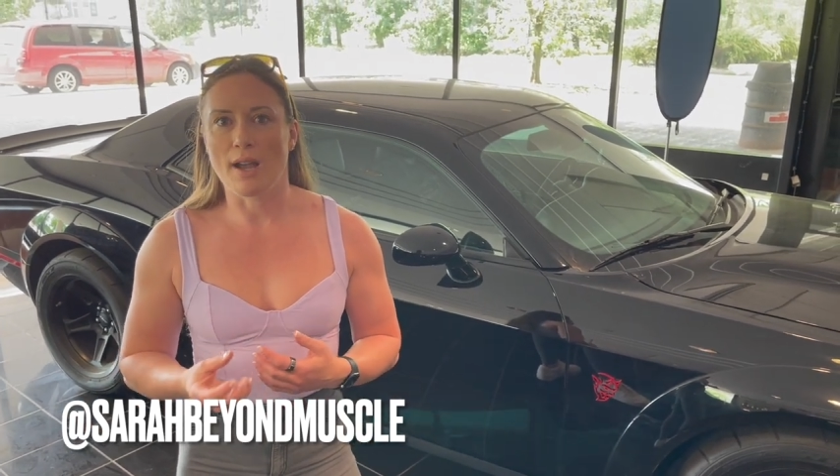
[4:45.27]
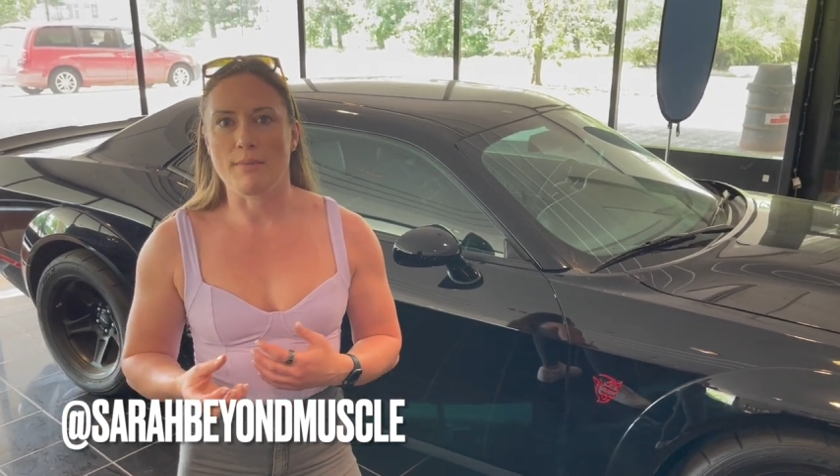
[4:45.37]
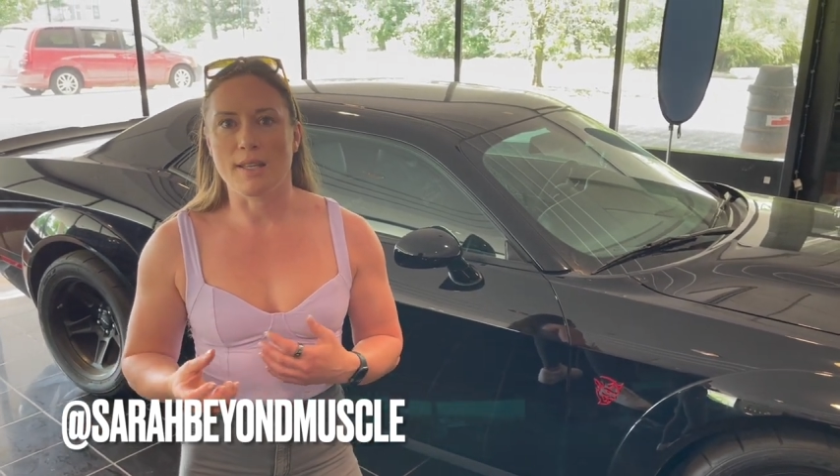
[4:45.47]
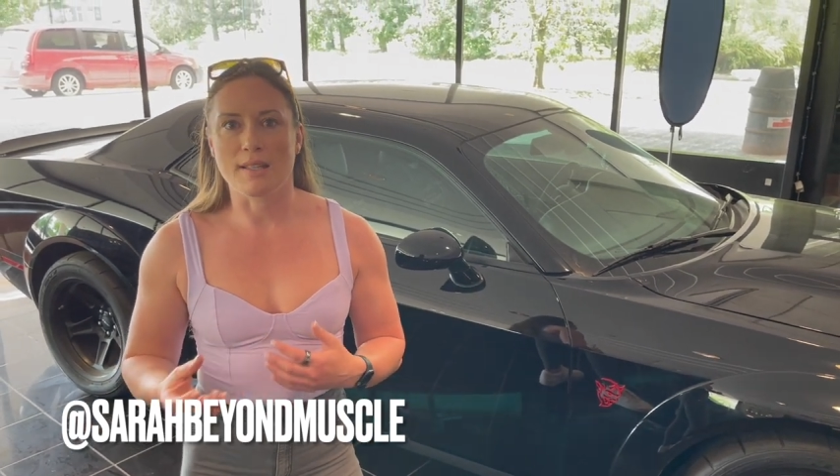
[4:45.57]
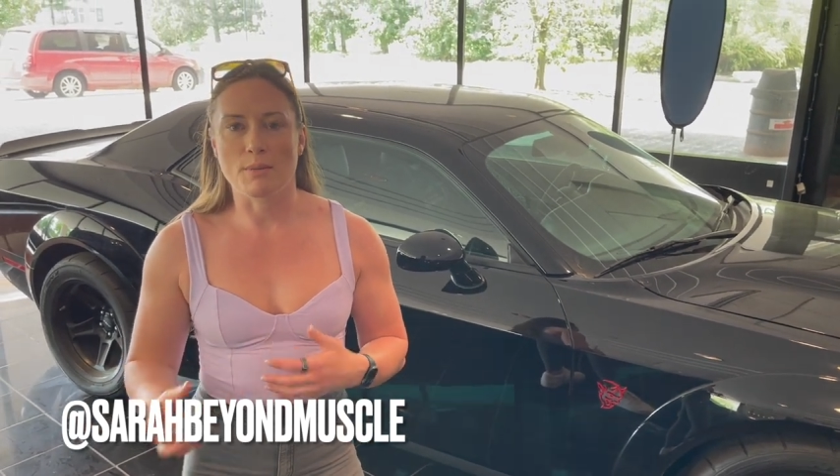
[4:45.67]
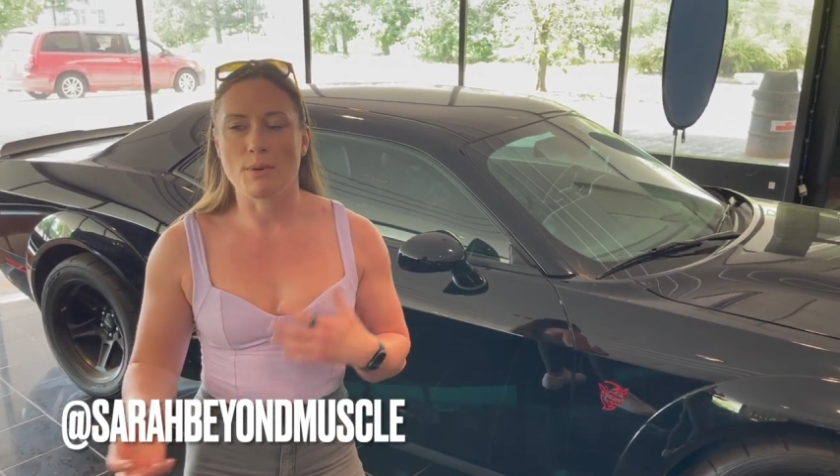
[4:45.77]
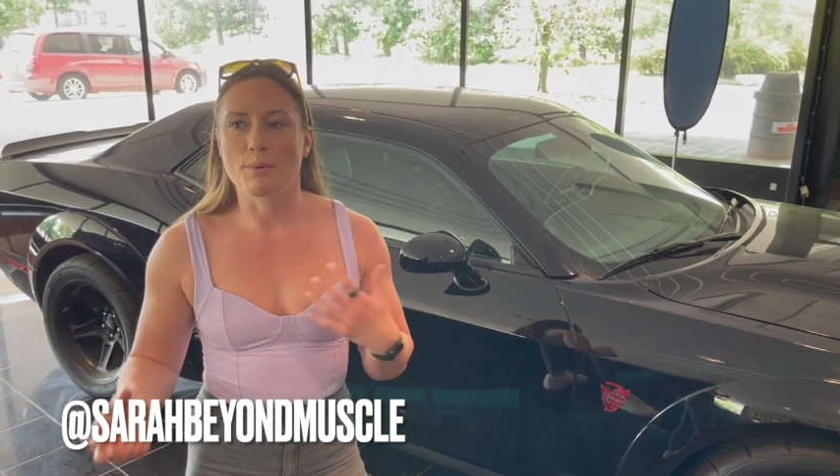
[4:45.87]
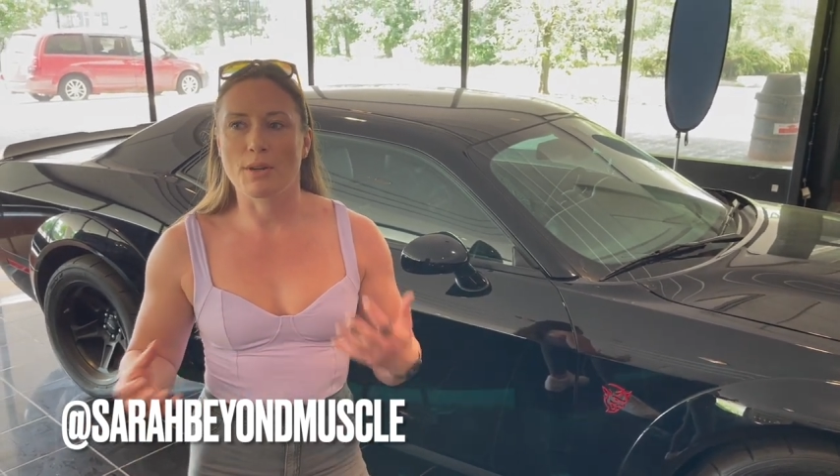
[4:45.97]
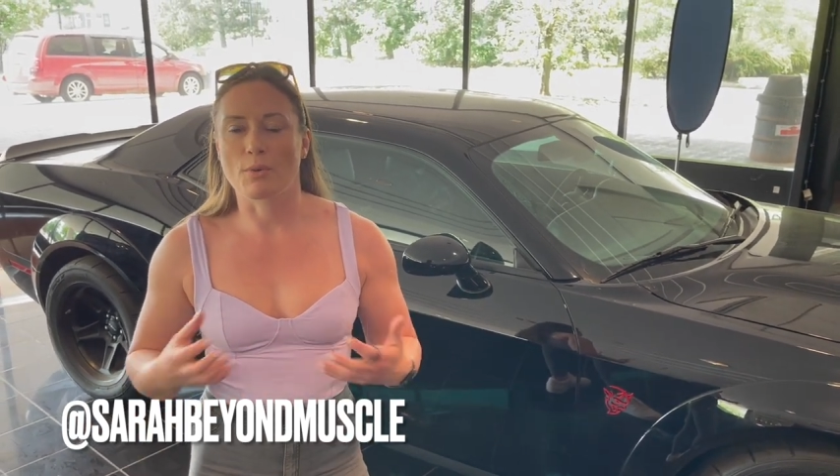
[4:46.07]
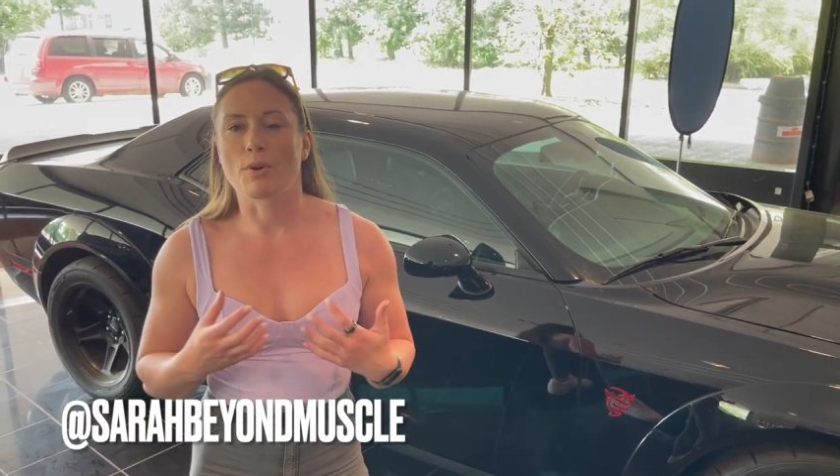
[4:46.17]
I mean, the
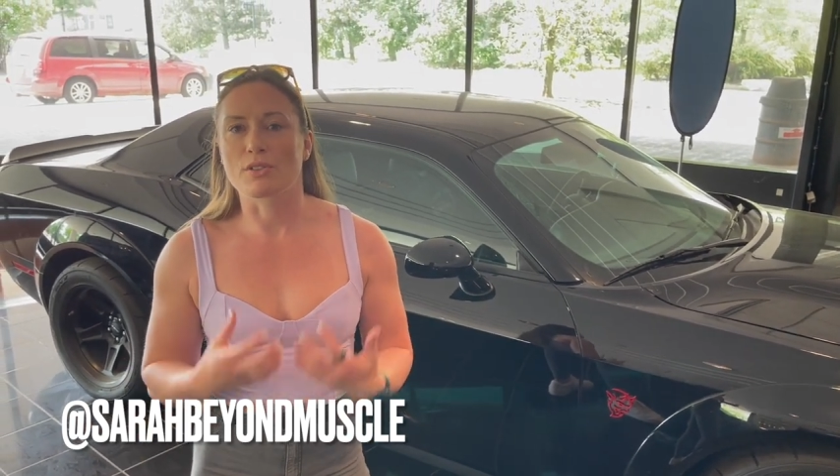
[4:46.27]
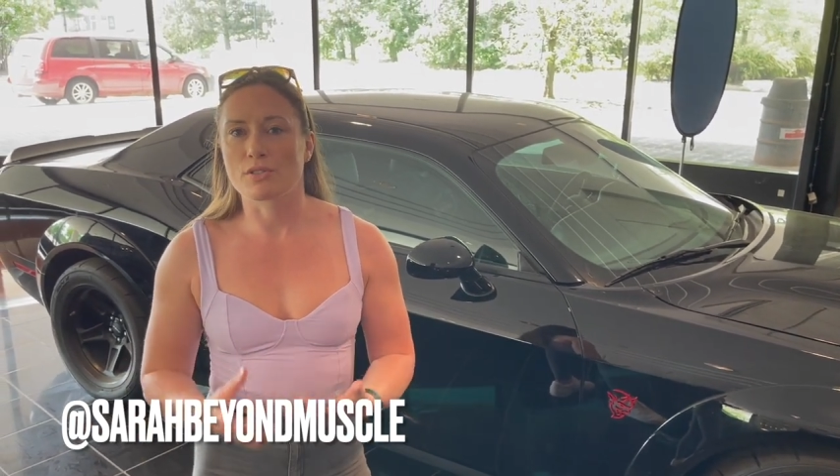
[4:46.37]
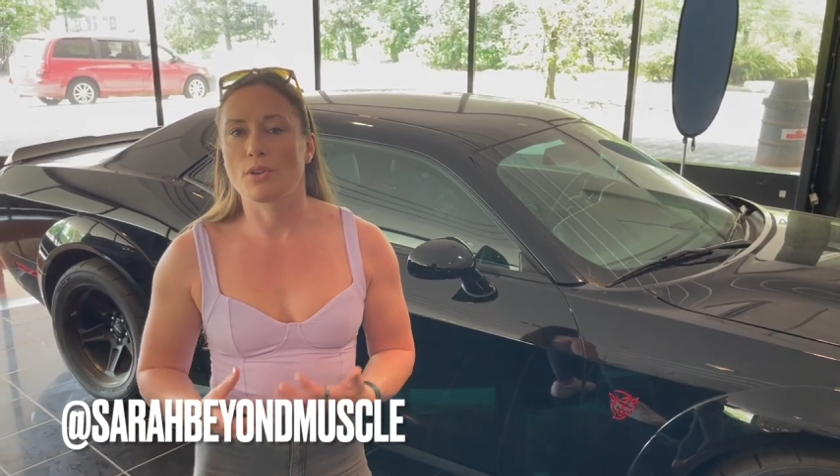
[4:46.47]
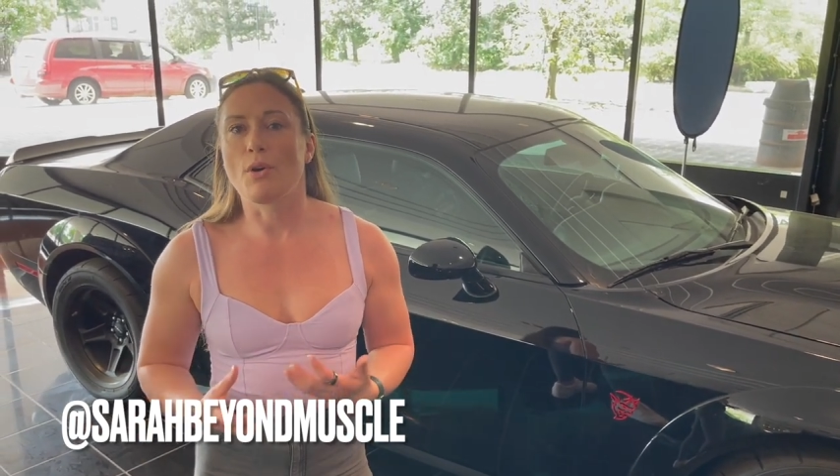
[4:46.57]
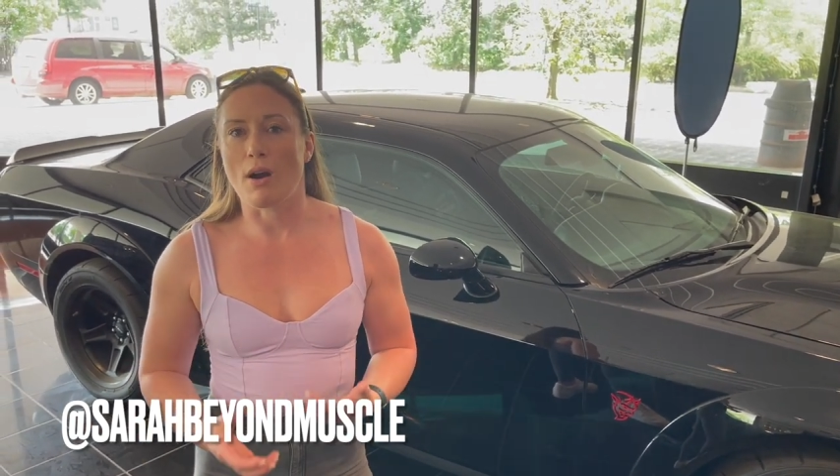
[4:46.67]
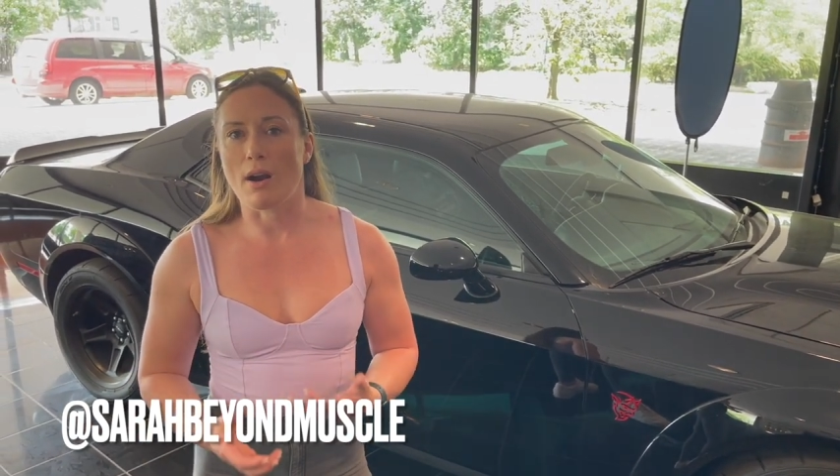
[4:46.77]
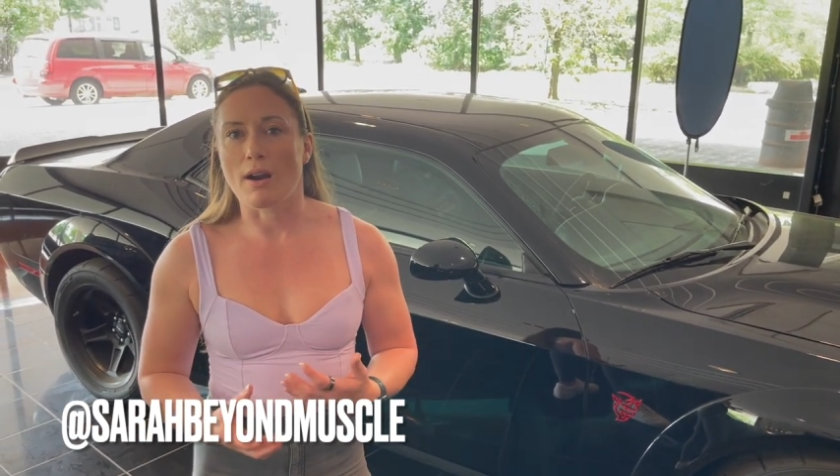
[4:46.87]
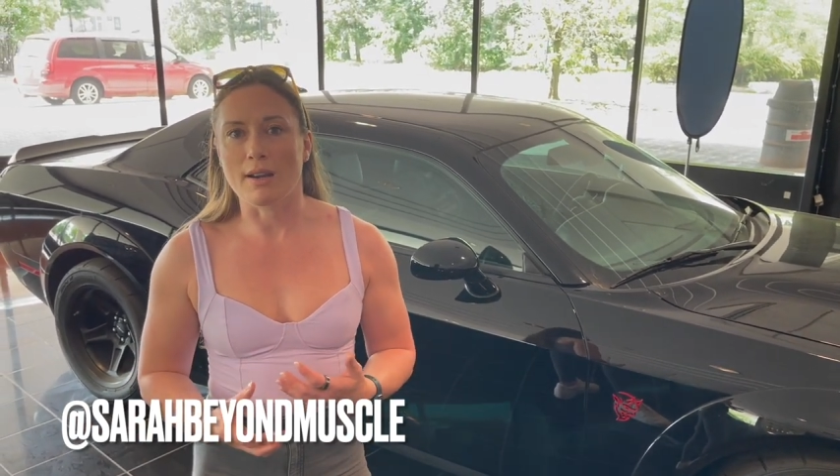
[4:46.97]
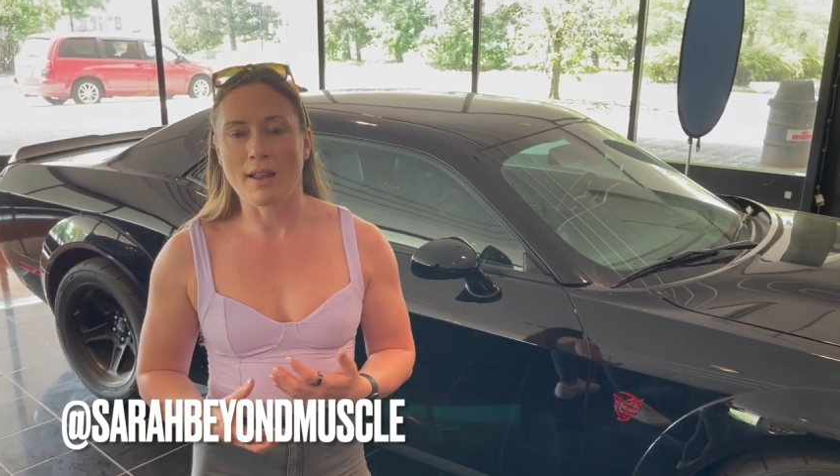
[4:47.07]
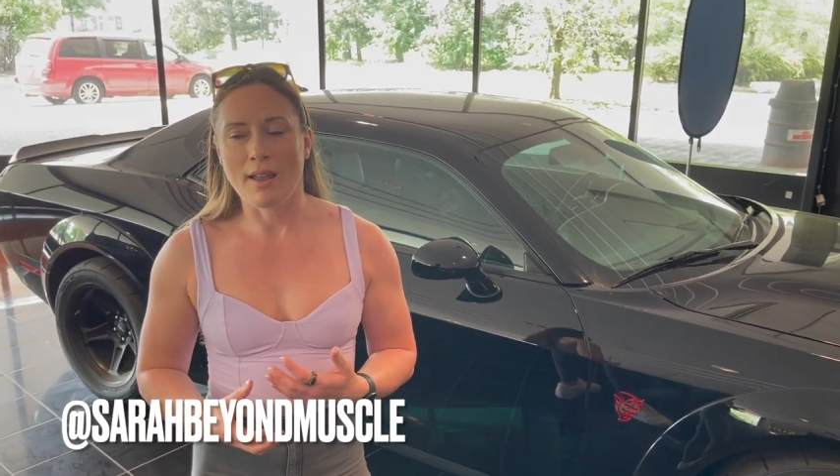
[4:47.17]
people here work so hard